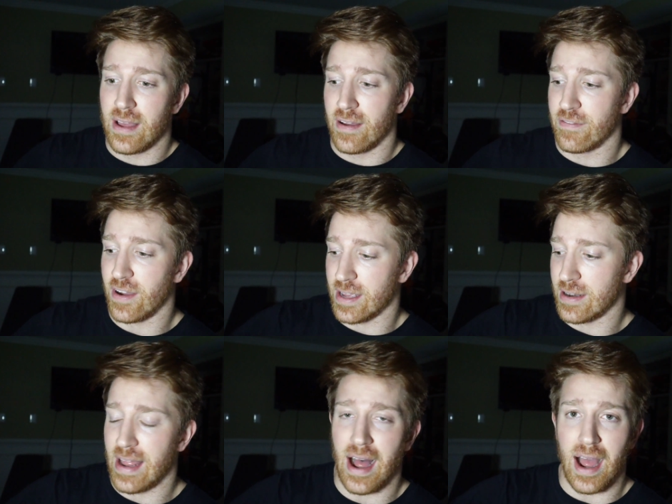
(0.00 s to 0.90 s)

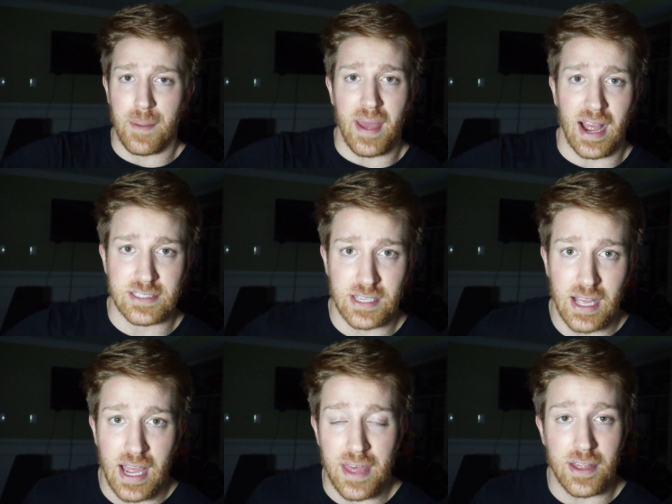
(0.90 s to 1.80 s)
fucking
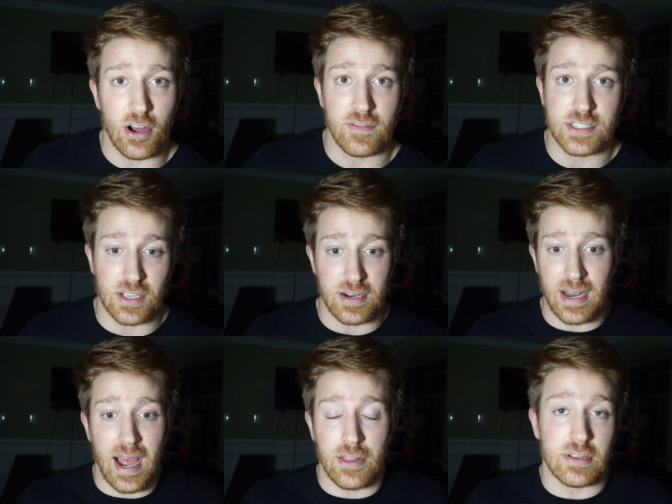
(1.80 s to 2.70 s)
iMacs, and then all of a sudden
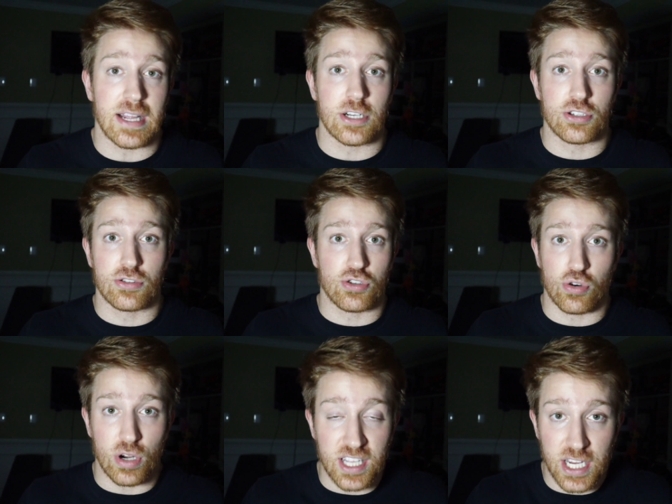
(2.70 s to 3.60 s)
now they're like a
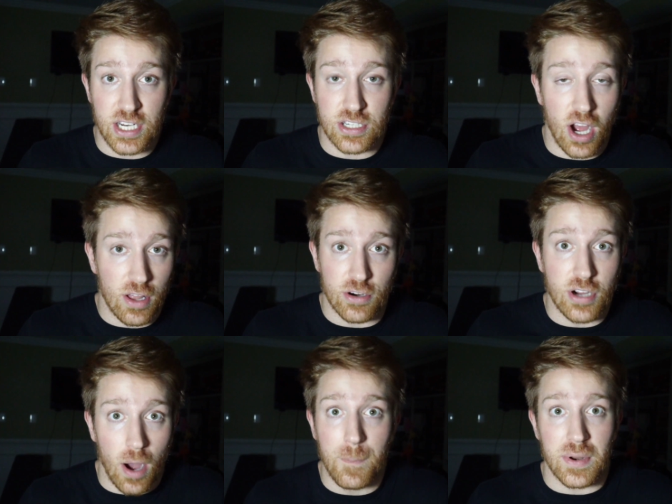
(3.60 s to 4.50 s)
trillion dollar
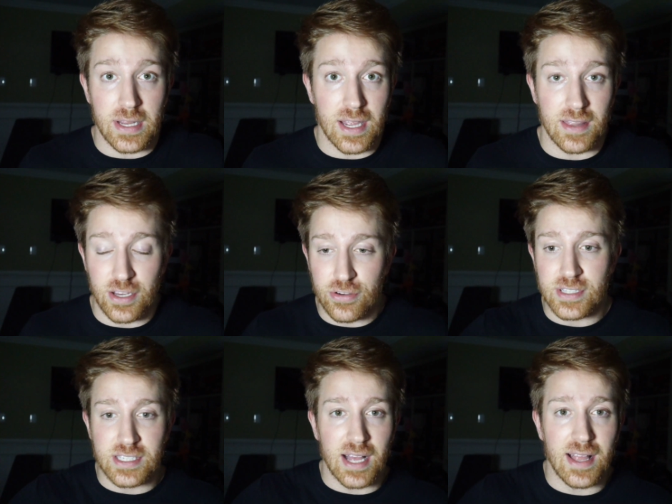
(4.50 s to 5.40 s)
company, and then you can
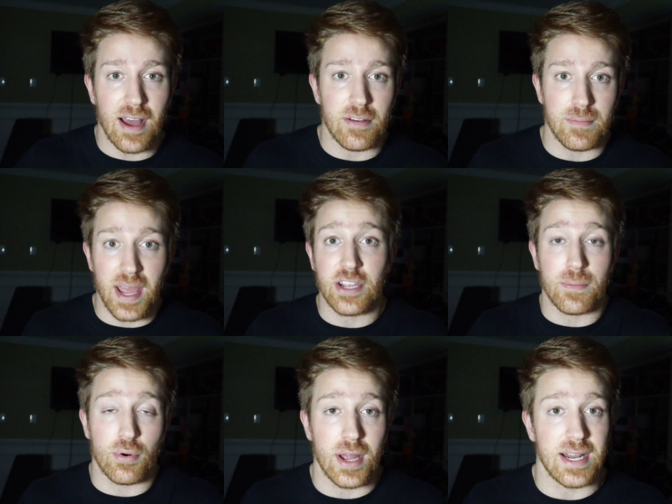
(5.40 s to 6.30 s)
sell out and make your
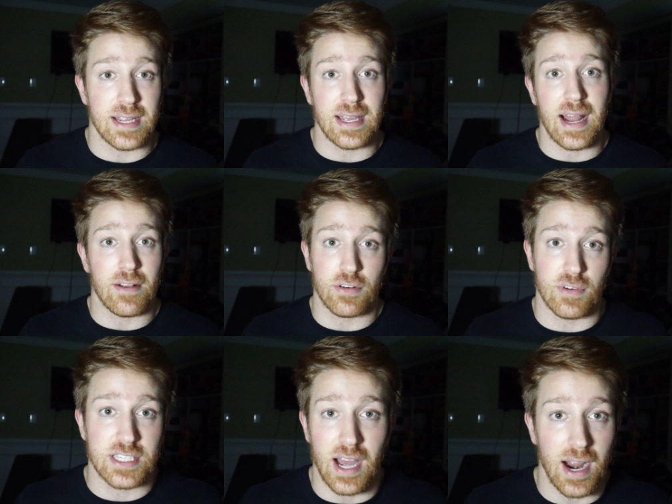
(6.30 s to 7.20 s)
bread and get out,
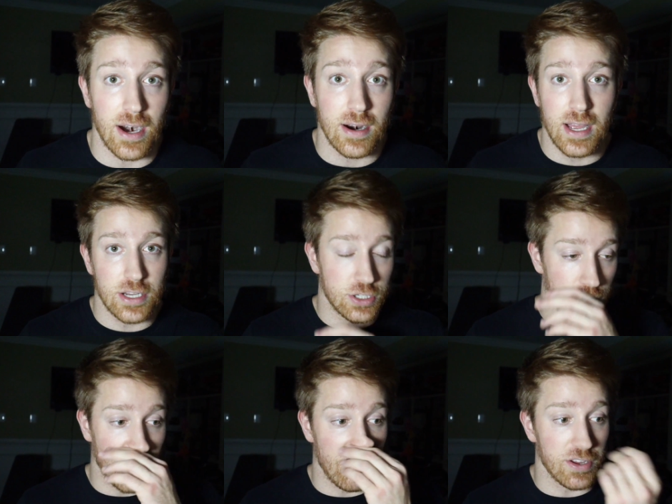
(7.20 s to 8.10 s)
retire, do
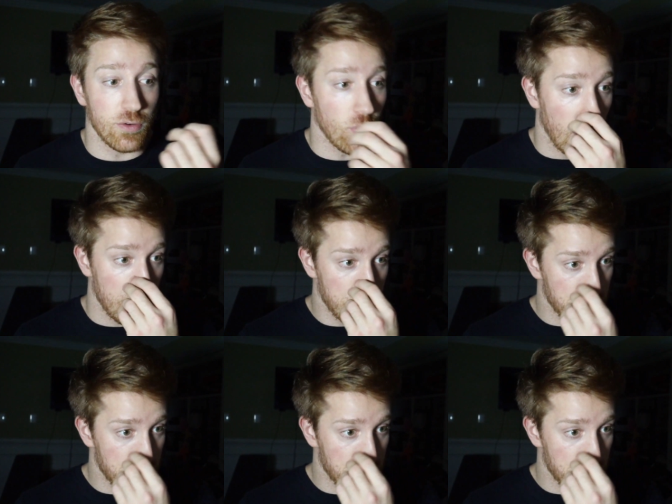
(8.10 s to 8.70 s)
whatever you want.